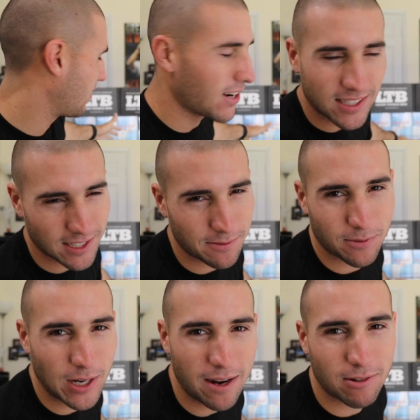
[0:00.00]
honestly,
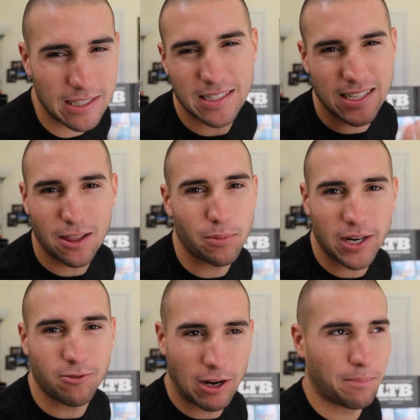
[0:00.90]
we're not really
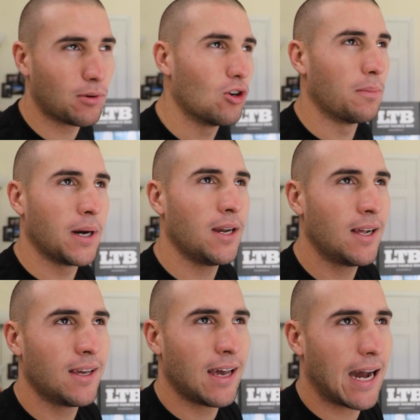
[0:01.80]
celebrating Red Bull, but
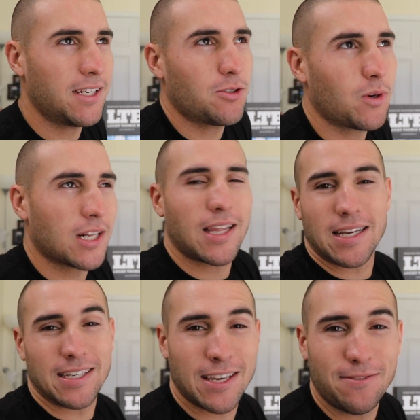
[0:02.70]
I just want to
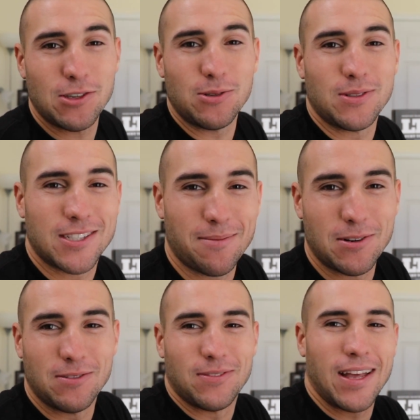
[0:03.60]
like give you some
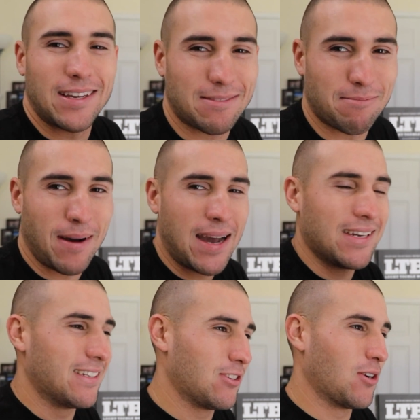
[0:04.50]
of like my
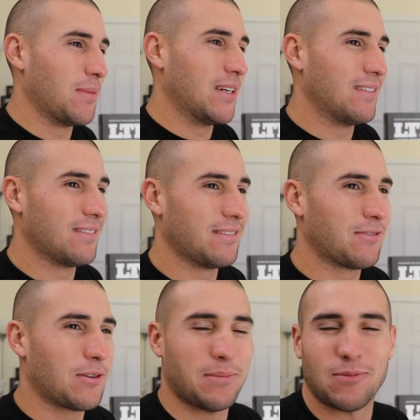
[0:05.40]
enjoyment
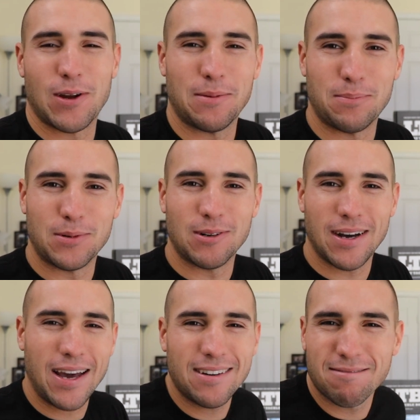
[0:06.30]
from Red Bull.
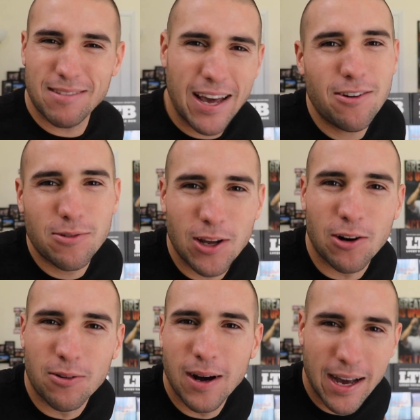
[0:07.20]
I, I don't know.